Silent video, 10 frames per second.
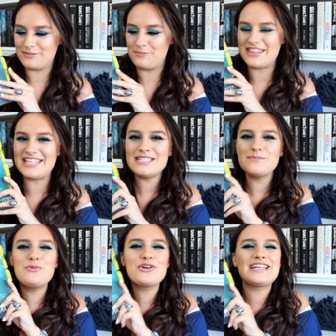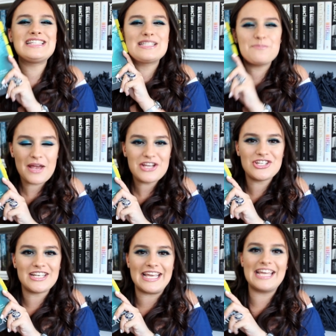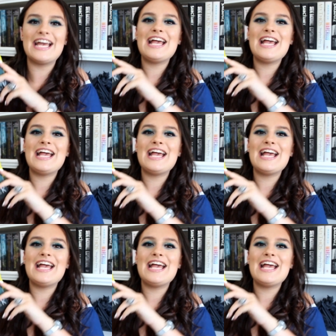But this book especially